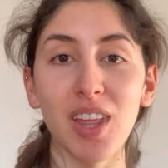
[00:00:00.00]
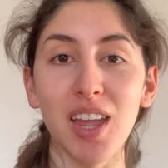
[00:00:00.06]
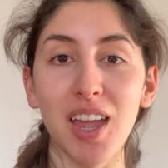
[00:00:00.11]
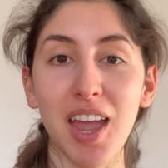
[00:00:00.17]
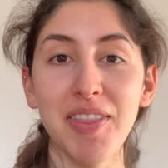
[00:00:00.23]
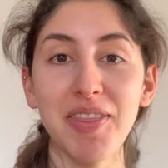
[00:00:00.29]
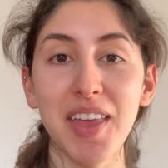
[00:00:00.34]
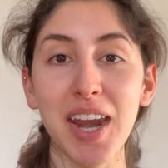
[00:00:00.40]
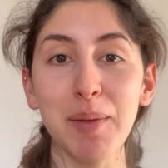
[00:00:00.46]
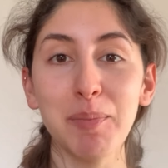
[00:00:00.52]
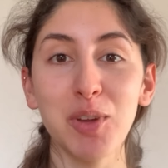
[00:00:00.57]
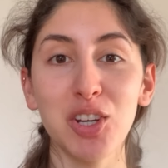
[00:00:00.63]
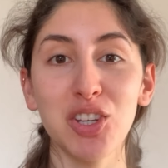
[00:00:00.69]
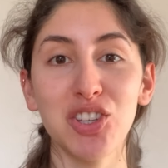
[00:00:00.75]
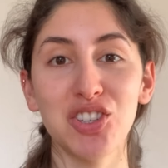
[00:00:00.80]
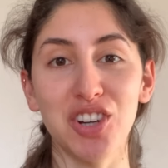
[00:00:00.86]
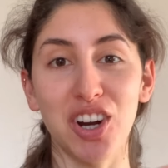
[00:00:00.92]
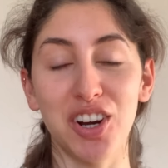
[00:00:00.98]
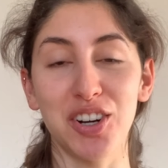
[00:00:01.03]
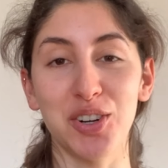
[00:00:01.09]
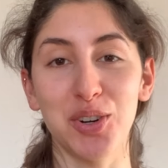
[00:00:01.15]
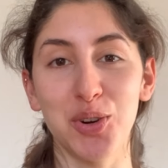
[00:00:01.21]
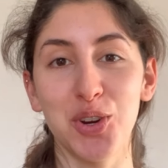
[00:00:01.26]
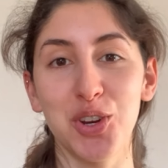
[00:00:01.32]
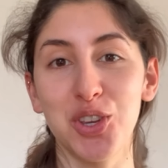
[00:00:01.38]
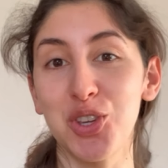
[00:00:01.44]
And then I'm gonna start
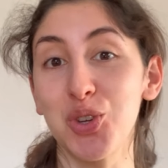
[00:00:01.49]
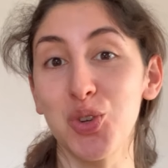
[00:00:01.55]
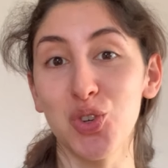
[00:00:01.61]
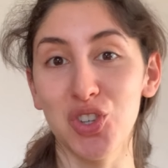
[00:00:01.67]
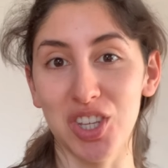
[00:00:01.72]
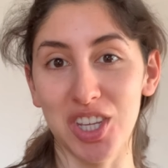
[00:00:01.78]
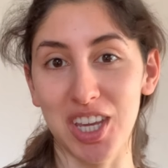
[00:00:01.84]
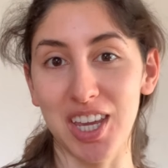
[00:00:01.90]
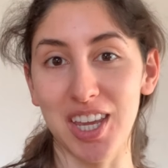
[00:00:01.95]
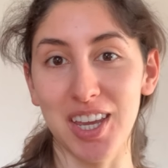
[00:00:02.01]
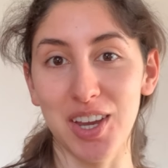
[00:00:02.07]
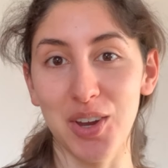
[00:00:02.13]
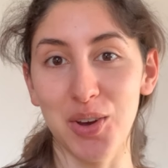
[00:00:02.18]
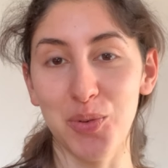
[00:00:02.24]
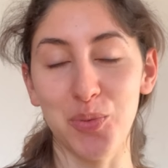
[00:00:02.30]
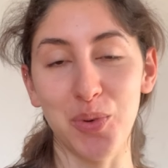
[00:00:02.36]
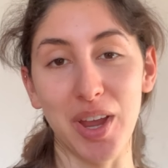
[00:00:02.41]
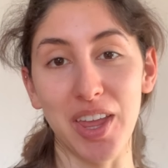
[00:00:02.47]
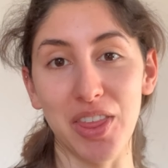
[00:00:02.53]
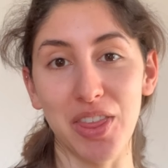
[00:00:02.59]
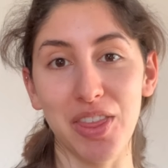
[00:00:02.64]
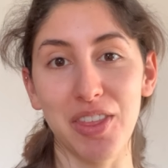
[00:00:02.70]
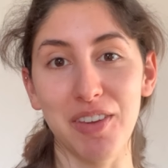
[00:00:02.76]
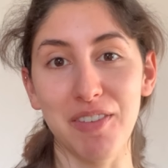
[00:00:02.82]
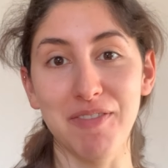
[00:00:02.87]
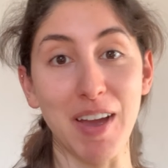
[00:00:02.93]
usually with
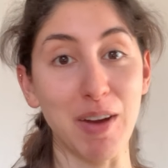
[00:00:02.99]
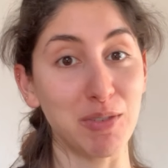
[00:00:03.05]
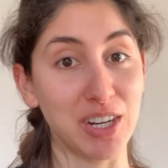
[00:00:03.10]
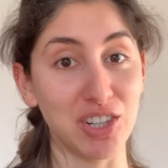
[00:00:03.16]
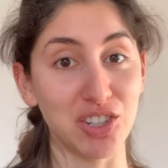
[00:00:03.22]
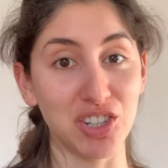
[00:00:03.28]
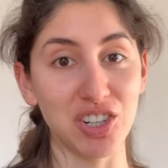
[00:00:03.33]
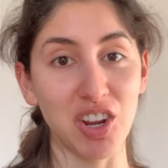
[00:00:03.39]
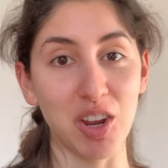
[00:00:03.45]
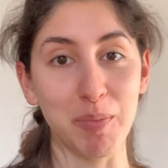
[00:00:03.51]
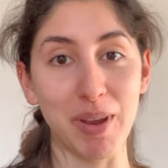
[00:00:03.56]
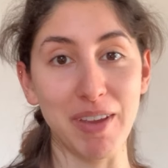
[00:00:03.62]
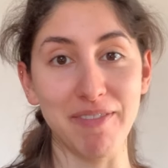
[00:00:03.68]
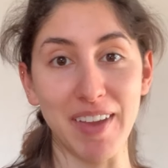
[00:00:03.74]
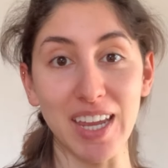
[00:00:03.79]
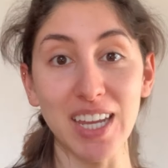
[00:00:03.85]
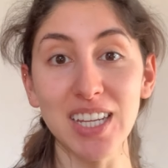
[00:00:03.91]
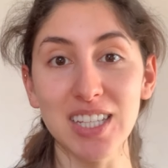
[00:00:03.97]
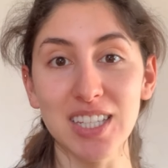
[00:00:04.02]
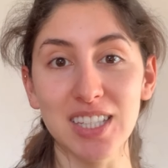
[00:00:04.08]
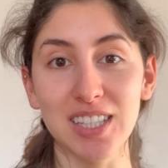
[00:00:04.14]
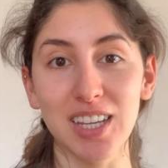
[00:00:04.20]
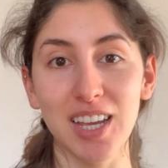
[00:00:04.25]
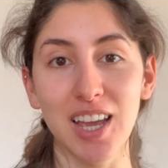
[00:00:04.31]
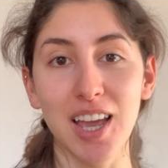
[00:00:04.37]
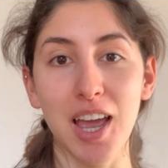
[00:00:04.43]
foundation on my face,
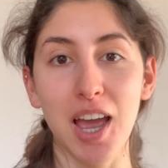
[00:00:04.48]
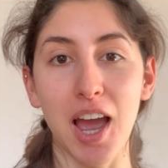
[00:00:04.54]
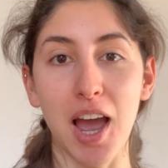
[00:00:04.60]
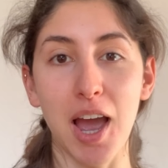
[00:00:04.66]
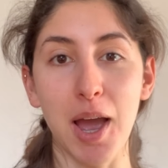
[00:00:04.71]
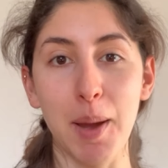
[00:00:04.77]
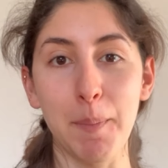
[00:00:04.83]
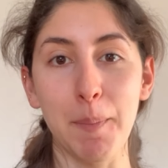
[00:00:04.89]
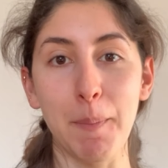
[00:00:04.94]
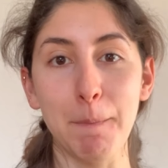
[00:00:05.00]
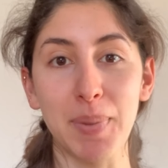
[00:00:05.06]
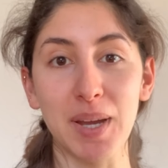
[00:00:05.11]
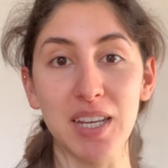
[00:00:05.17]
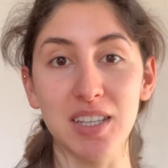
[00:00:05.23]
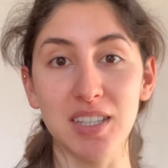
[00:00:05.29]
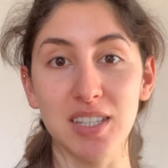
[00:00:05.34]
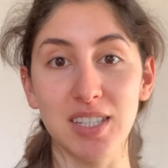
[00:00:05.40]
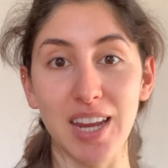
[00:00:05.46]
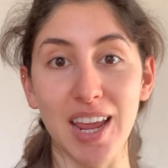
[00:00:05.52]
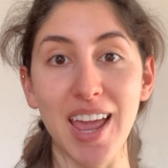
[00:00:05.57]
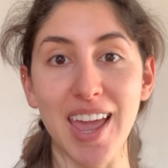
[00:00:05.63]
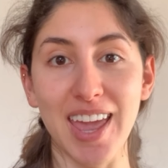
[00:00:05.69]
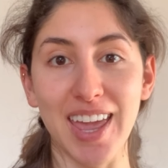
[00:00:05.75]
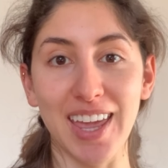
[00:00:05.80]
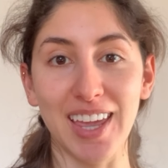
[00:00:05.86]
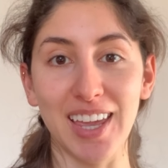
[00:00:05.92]
but
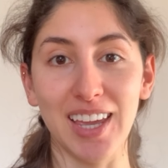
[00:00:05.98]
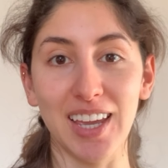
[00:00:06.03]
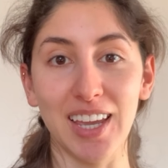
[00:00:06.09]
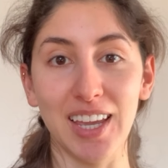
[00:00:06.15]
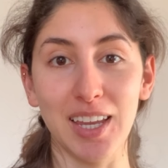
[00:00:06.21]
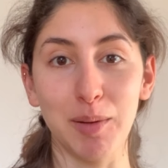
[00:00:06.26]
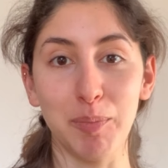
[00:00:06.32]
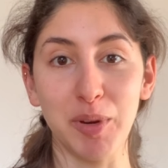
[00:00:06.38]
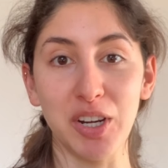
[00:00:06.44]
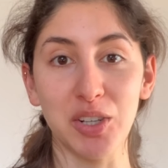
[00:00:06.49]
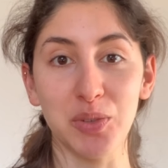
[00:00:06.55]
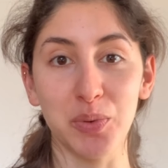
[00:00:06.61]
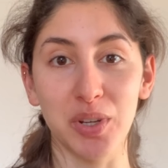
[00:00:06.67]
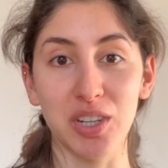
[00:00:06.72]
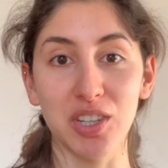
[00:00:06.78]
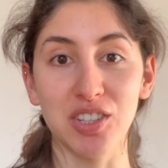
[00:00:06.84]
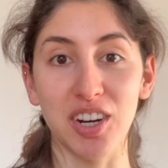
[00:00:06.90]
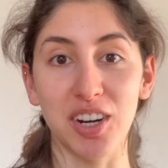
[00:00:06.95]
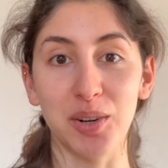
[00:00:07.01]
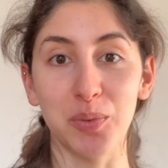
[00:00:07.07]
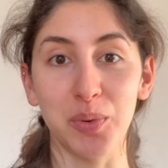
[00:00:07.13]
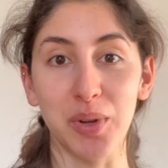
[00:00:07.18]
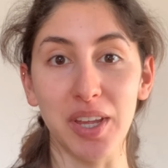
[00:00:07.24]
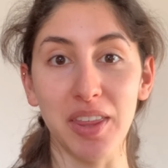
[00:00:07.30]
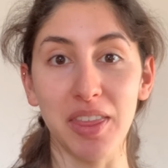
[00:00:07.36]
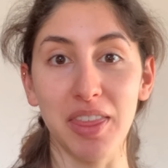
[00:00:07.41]
today it appears we're gonna start
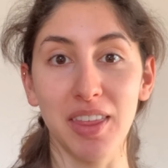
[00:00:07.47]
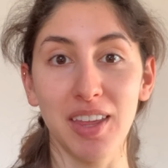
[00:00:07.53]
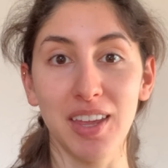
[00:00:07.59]
with